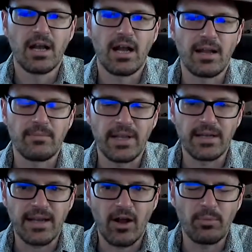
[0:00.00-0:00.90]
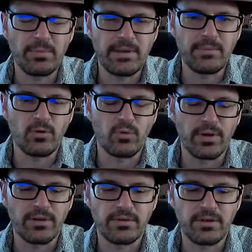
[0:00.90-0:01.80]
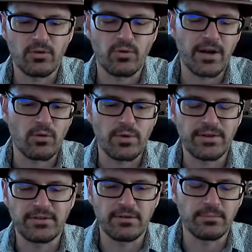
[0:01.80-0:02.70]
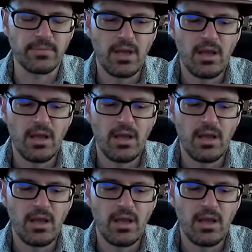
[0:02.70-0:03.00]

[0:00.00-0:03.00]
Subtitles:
I've been helping people with, greater wisdom,